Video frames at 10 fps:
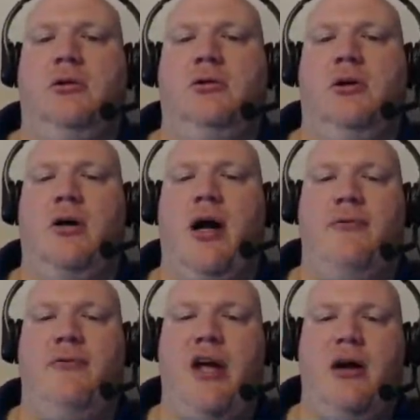All right,
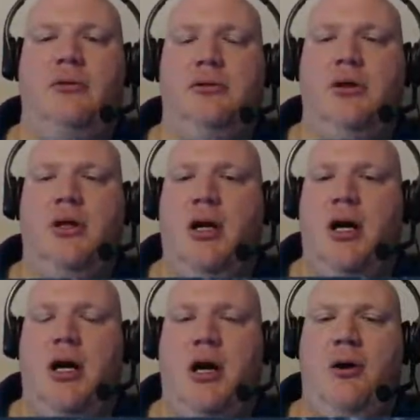now
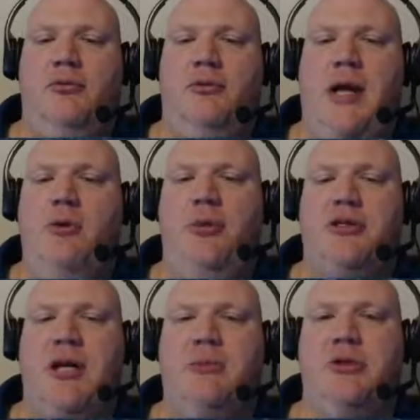would be the
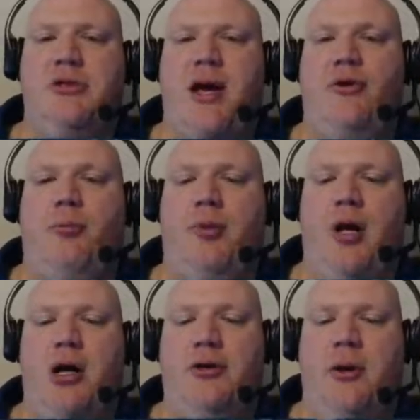time to decide on the
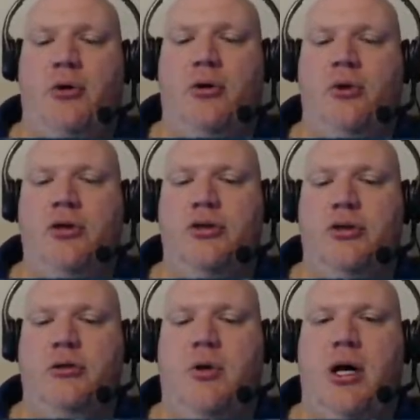block that we're going
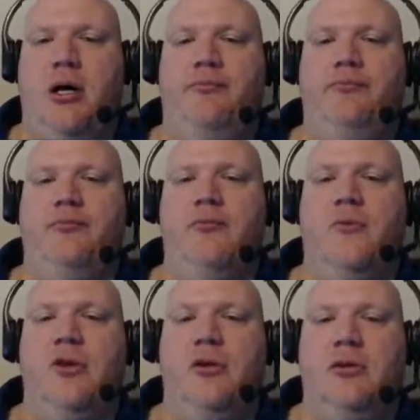to
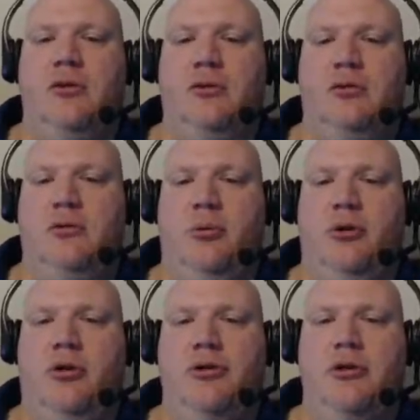come
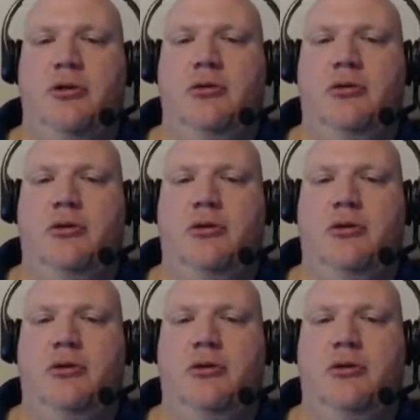across here.